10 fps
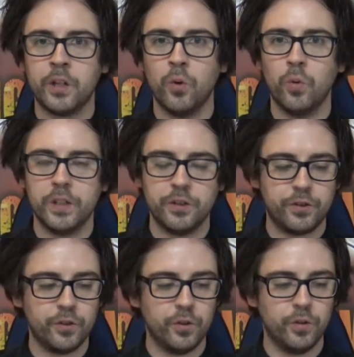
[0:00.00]
go
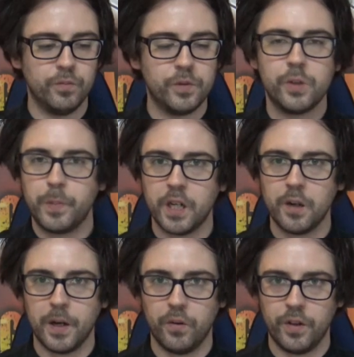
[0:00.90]
into speaking
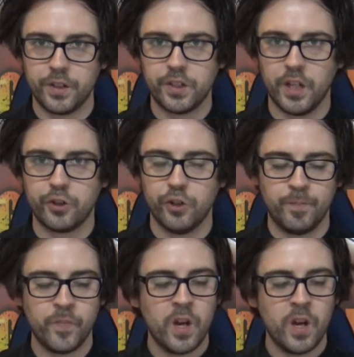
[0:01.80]
about this section.